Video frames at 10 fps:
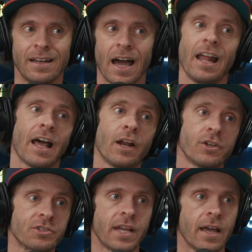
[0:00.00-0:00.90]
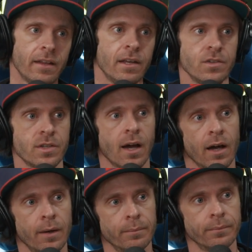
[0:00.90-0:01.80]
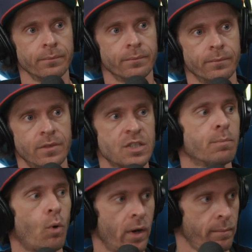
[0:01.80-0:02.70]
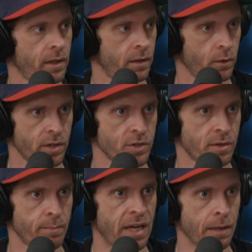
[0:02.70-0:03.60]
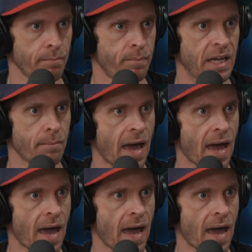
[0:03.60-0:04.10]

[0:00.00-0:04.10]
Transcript: And I understand his disappointment or his being